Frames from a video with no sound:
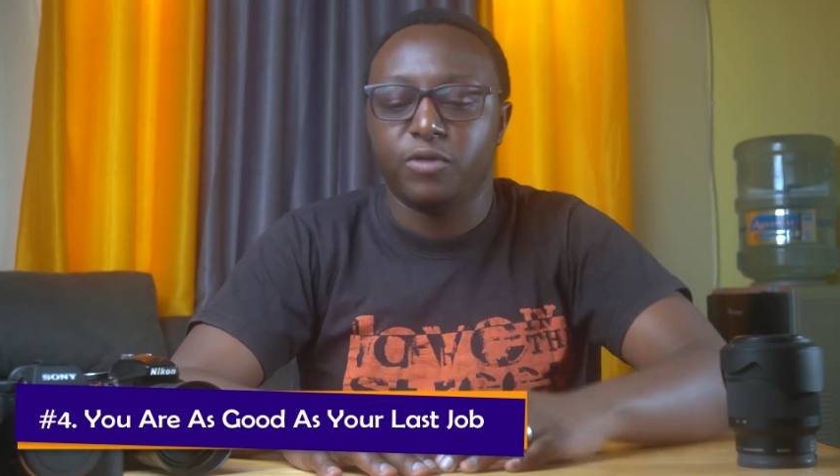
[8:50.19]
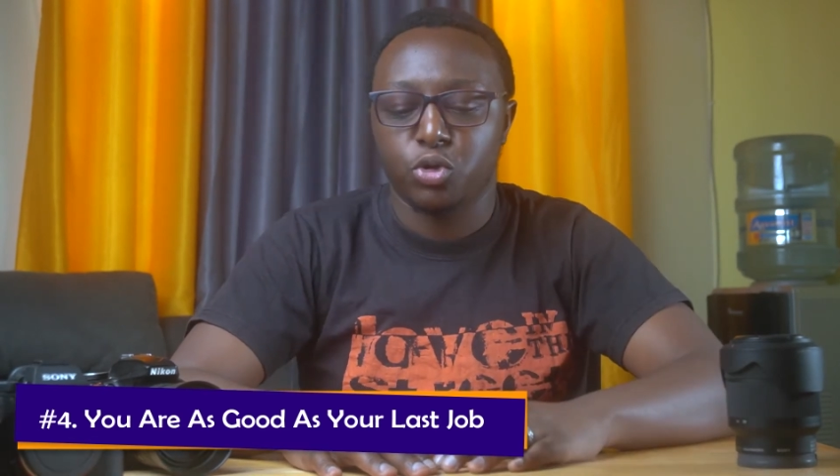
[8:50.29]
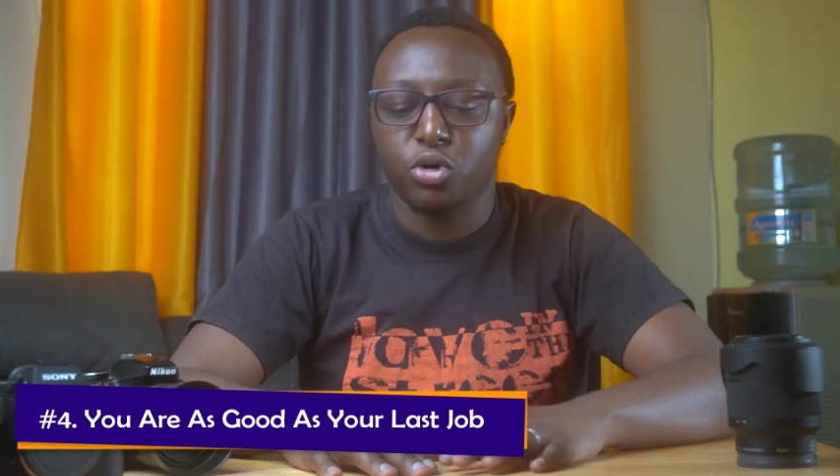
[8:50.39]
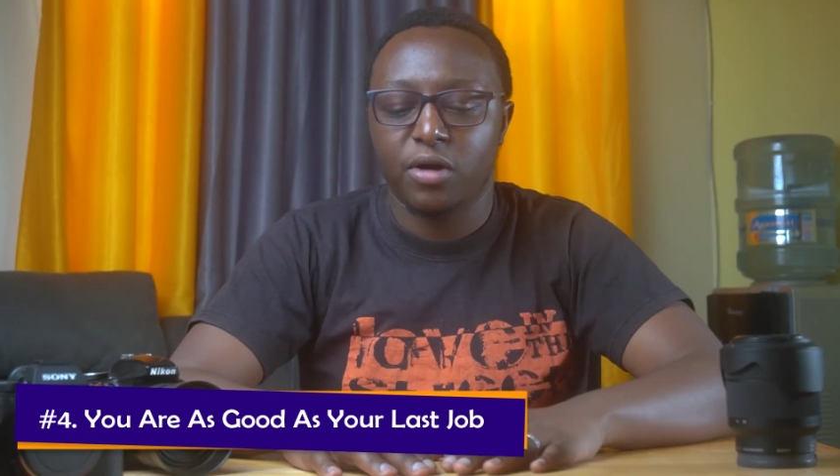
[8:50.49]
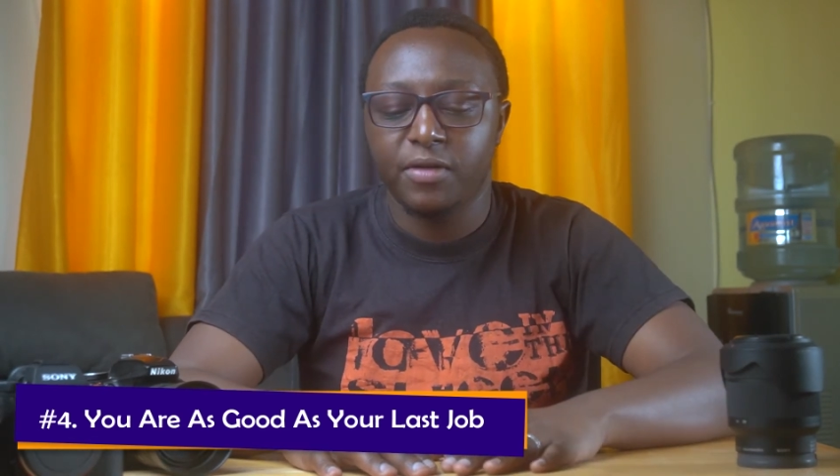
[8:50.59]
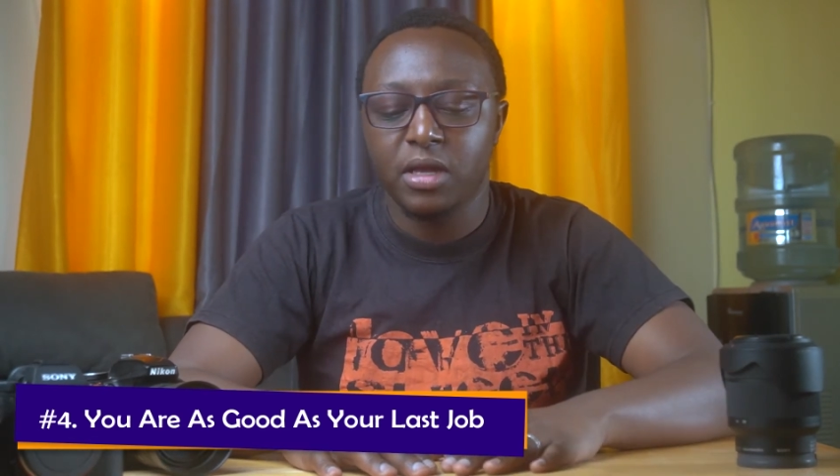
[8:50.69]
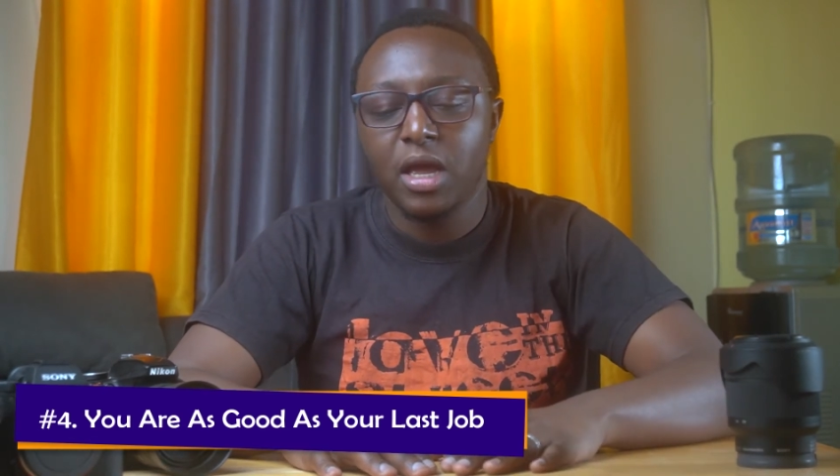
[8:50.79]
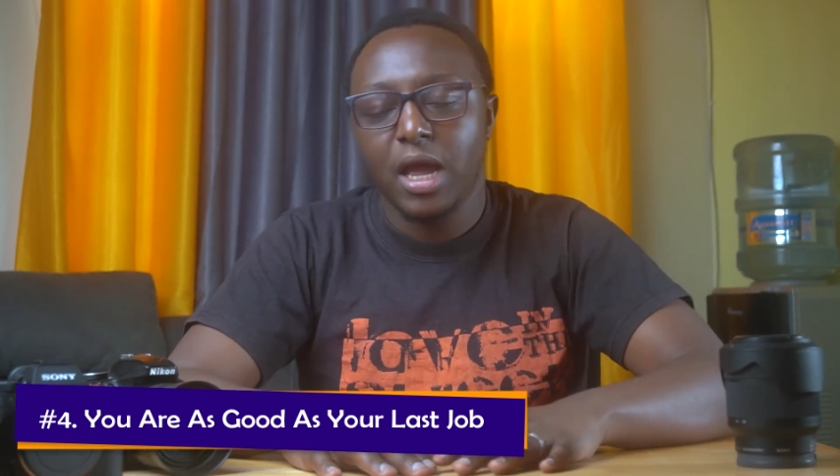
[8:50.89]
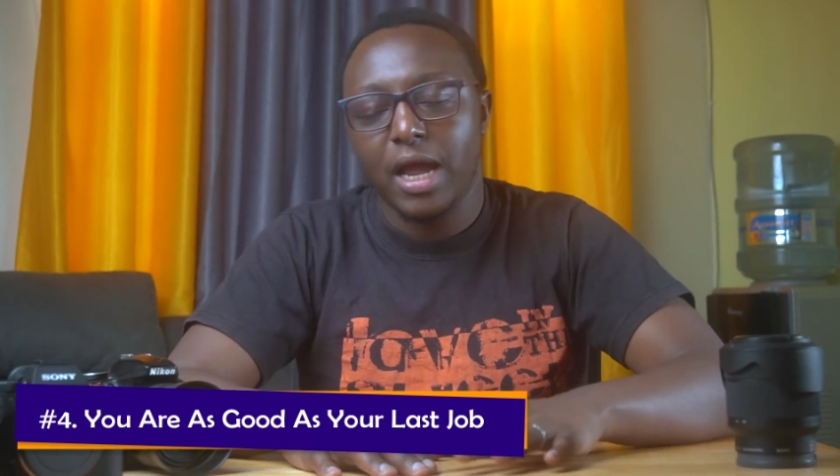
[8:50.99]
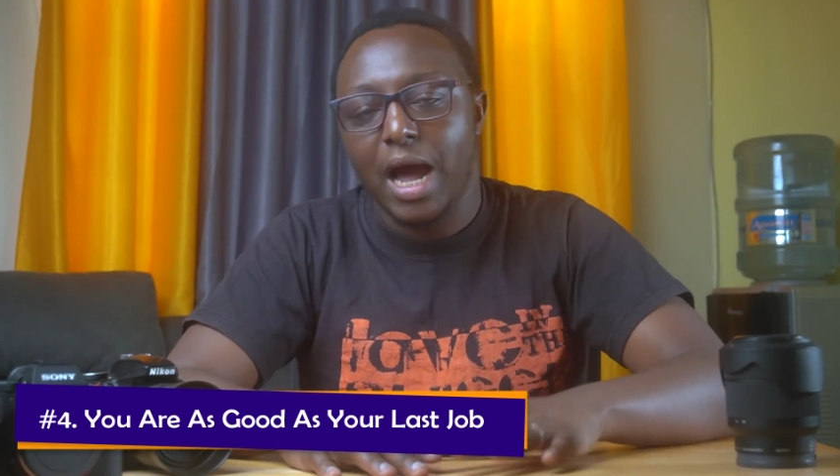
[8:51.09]
photography
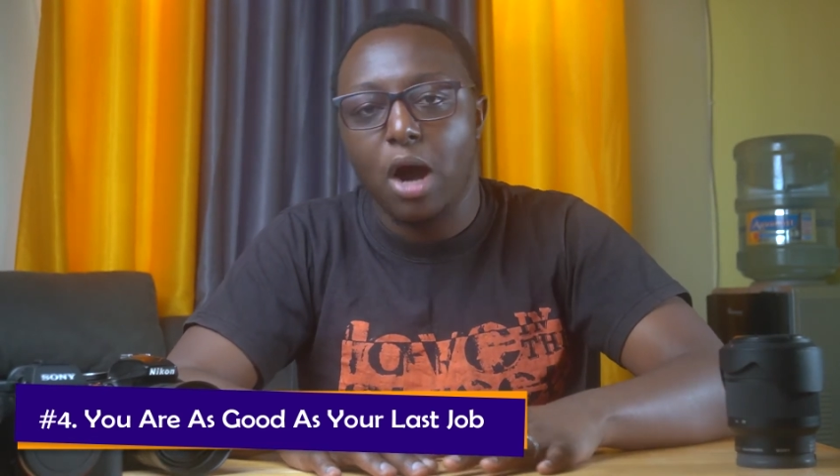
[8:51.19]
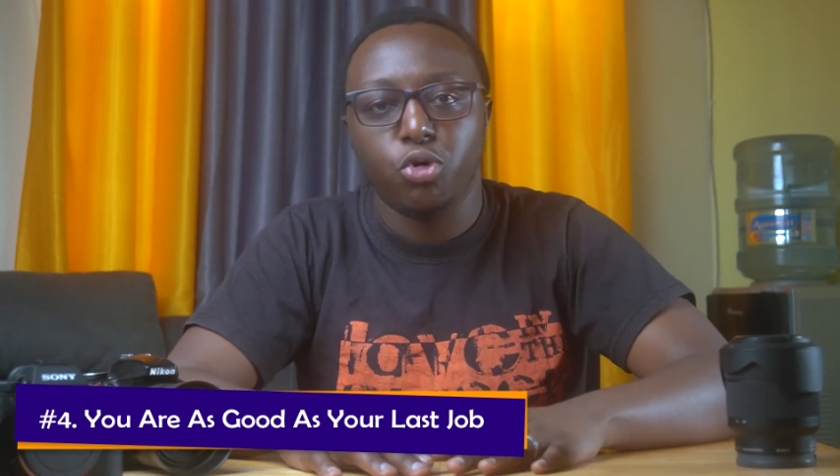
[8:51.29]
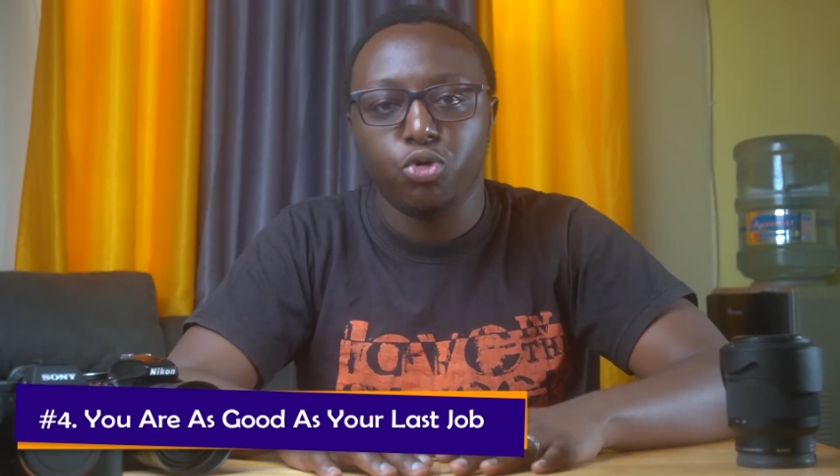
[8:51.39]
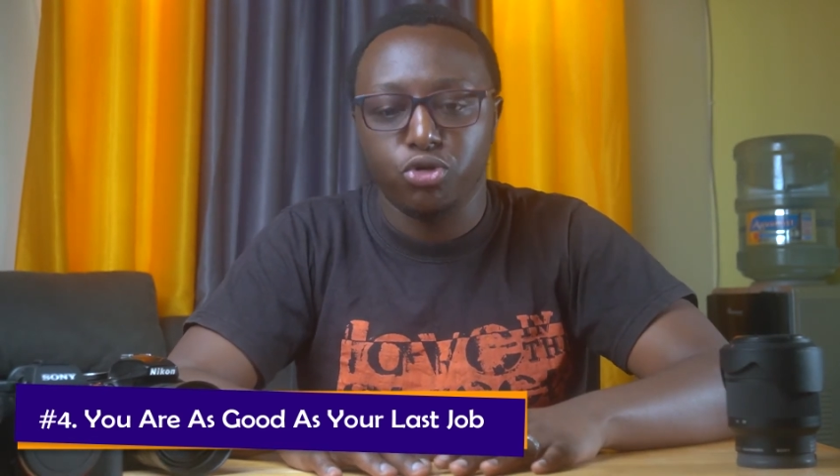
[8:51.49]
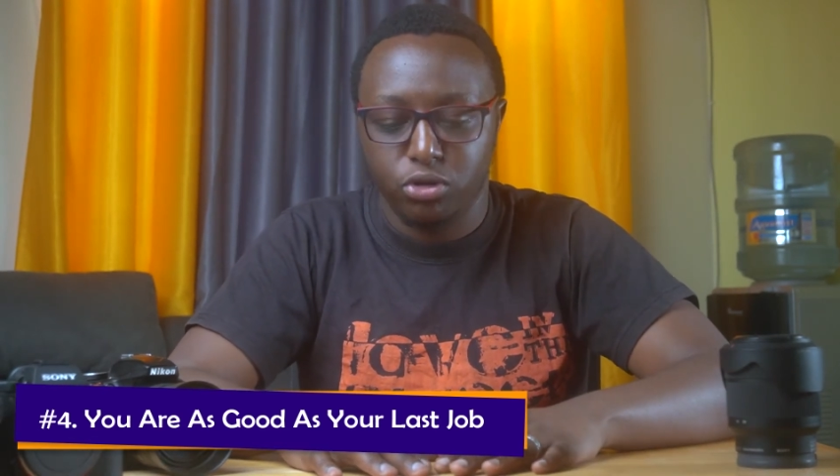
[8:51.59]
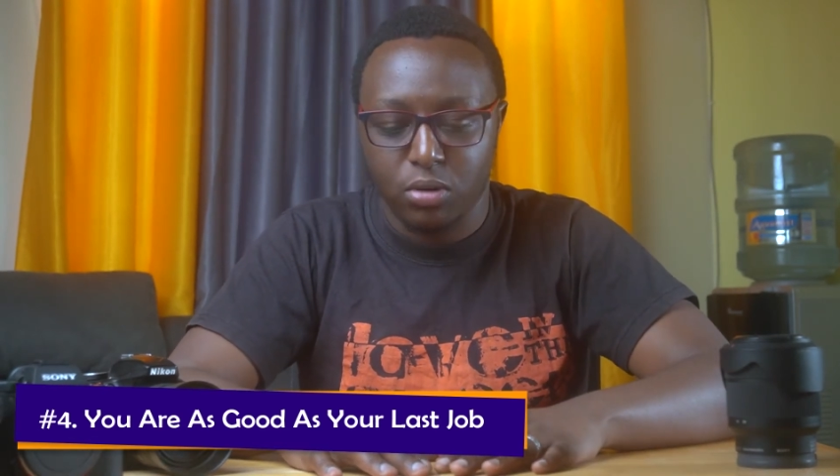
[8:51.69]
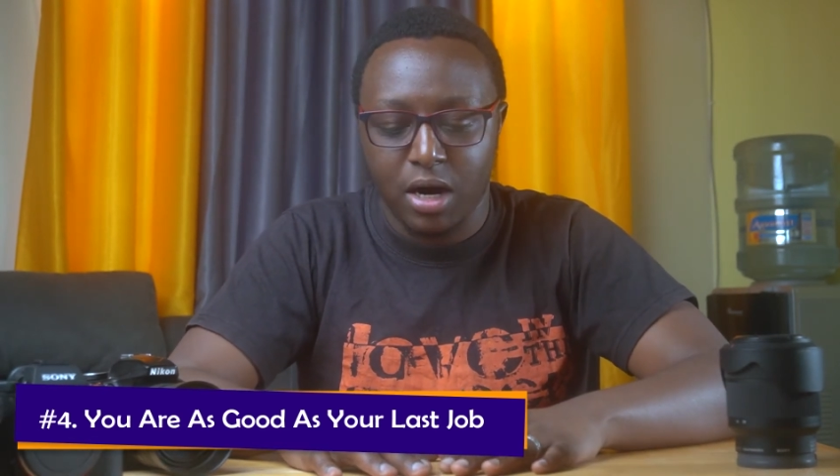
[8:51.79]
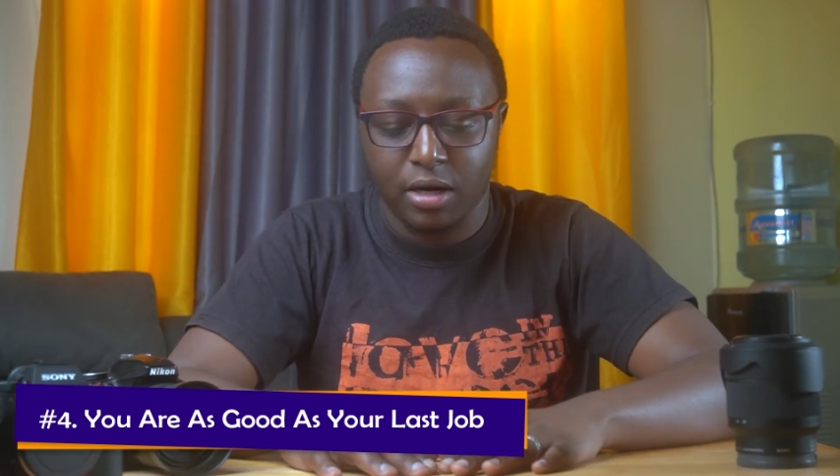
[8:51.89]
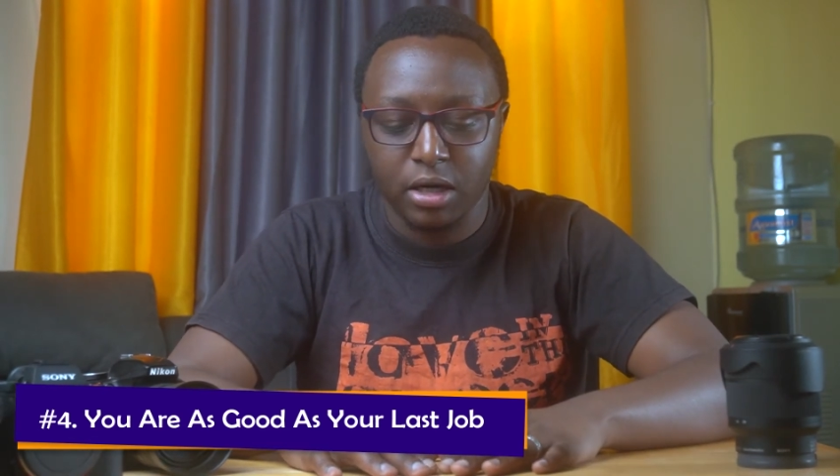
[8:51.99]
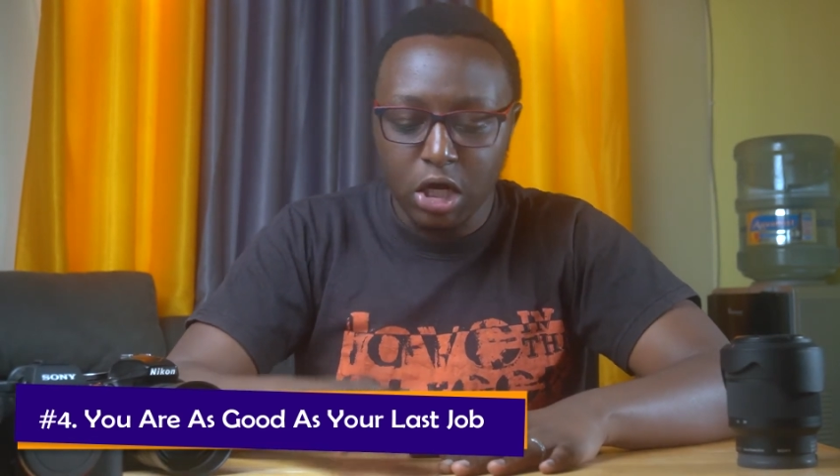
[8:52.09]
and how good you
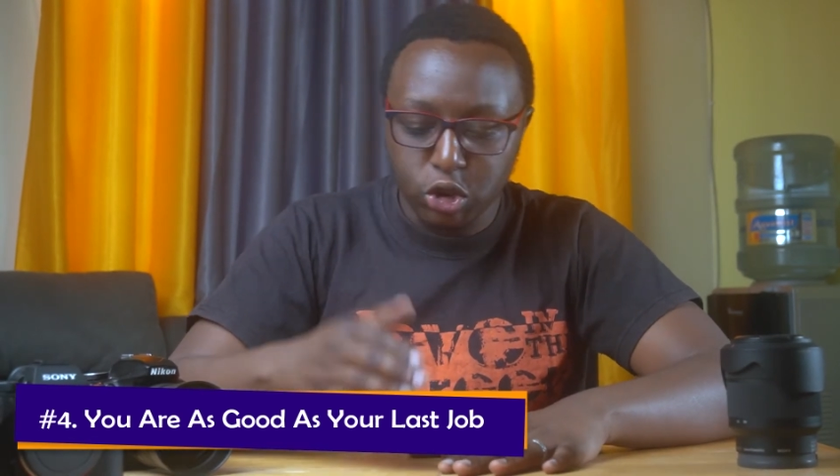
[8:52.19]
are.